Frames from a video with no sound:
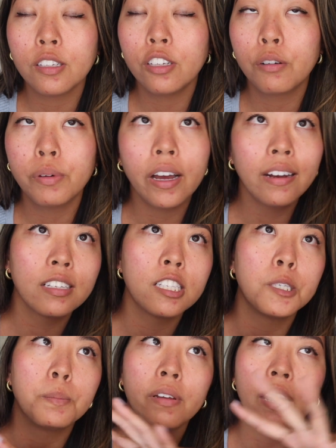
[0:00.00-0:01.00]
you know, we kind of
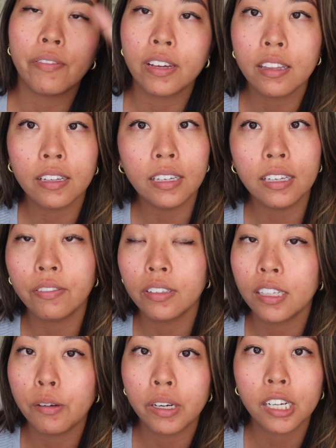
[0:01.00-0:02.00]
split everything
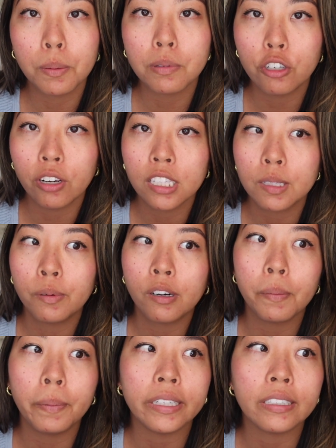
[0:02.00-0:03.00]
evenly when it comes to
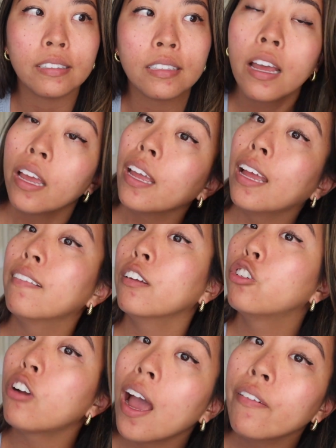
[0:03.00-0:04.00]
transport, because if they're
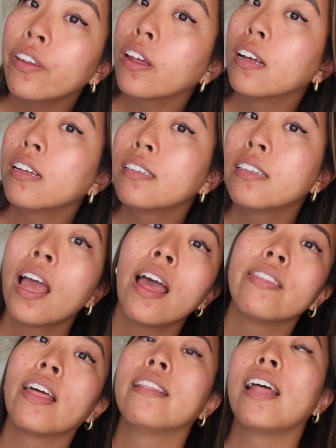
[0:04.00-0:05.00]
driving us,
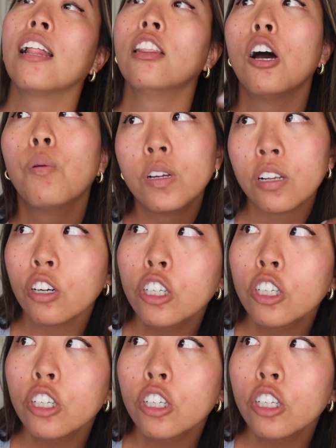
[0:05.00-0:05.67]
then that lowers our